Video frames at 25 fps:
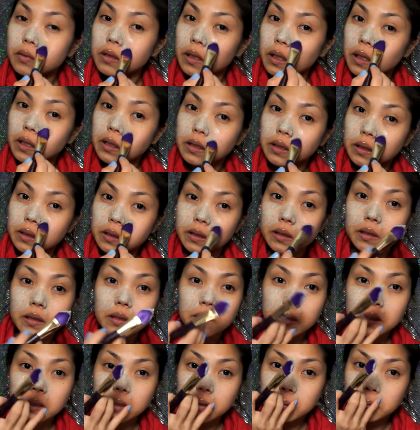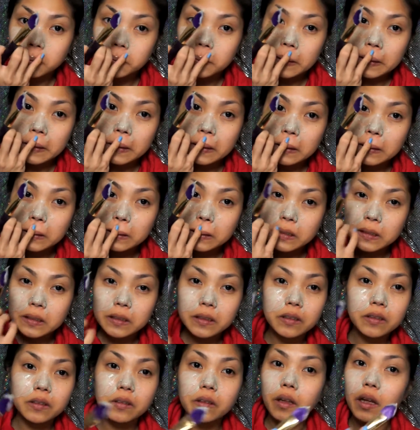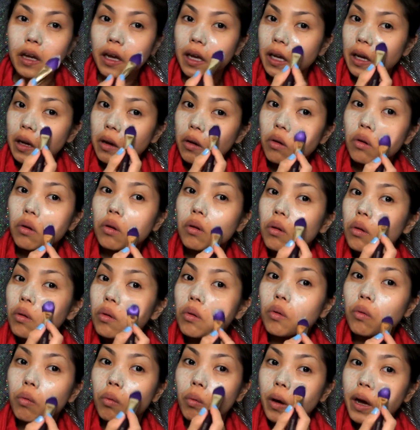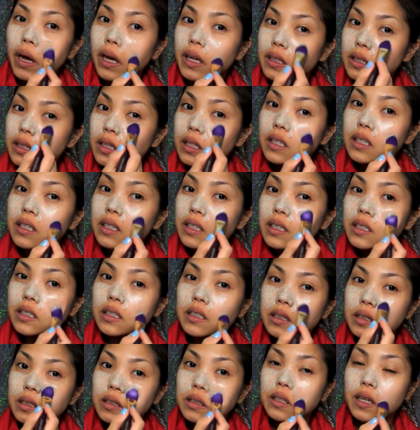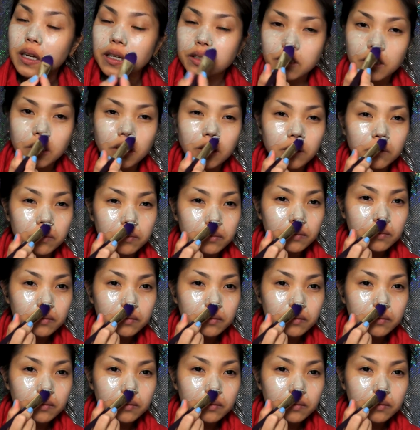this smells like wet desert.